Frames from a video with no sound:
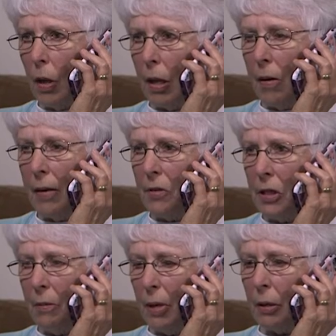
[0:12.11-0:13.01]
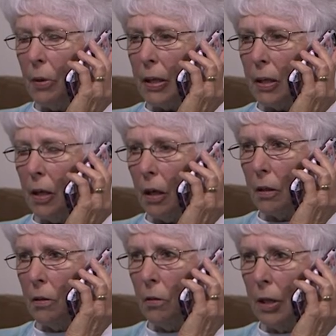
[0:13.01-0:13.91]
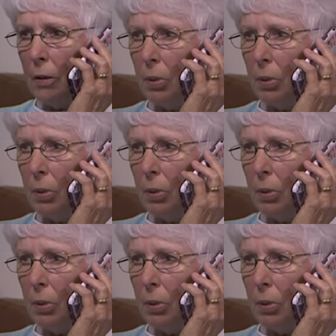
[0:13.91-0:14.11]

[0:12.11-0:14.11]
well, I'll have to get my credit card. Hold on,